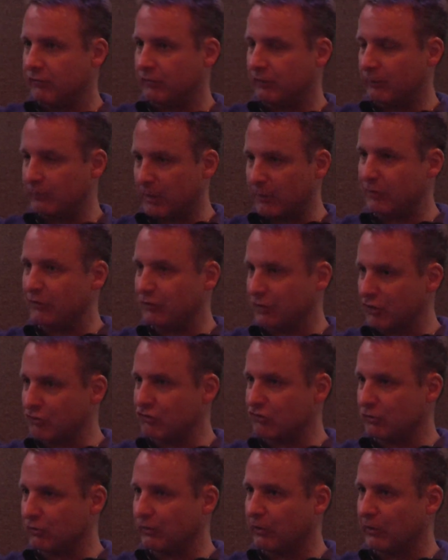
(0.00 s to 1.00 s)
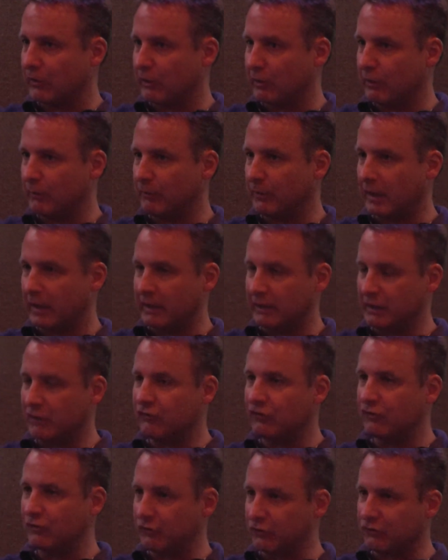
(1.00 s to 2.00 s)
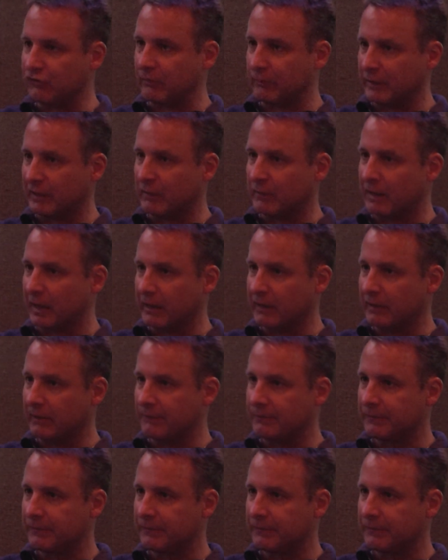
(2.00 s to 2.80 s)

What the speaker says: from reputational harm. I need to do something about it.